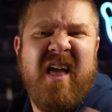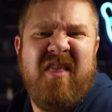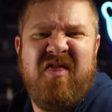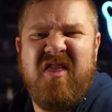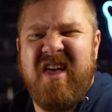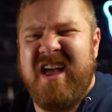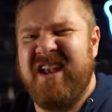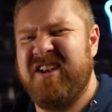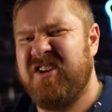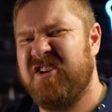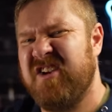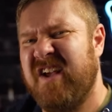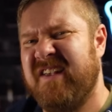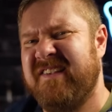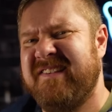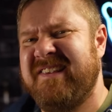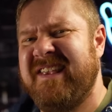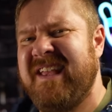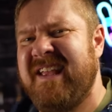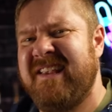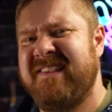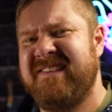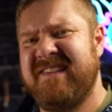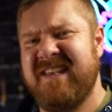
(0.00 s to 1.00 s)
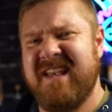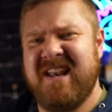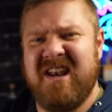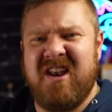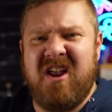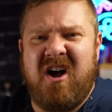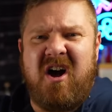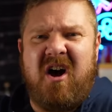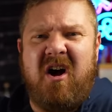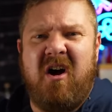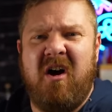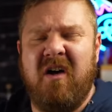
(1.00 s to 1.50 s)
that just gets
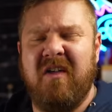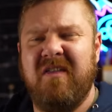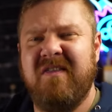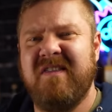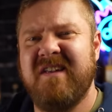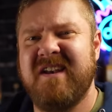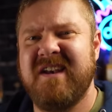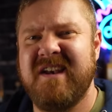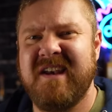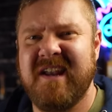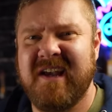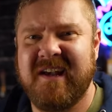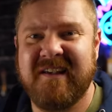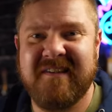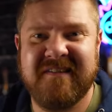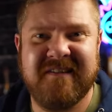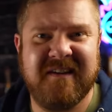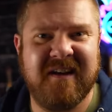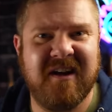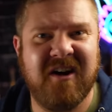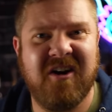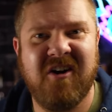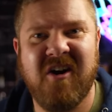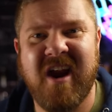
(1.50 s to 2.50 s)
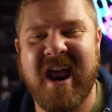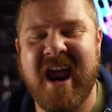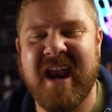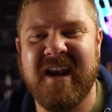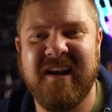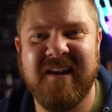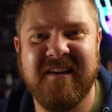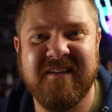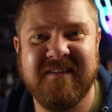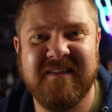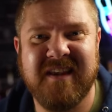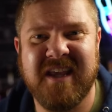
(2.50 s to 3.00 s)
into all the nicks and
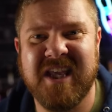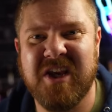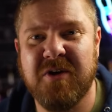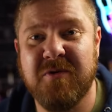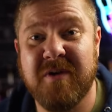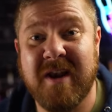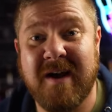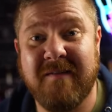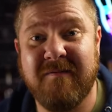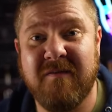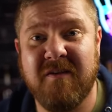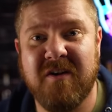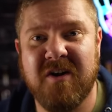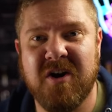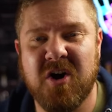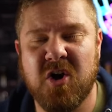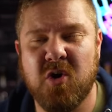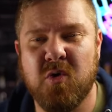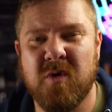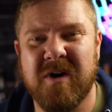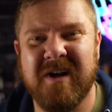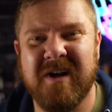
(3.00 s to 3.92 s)
crannies that you never knew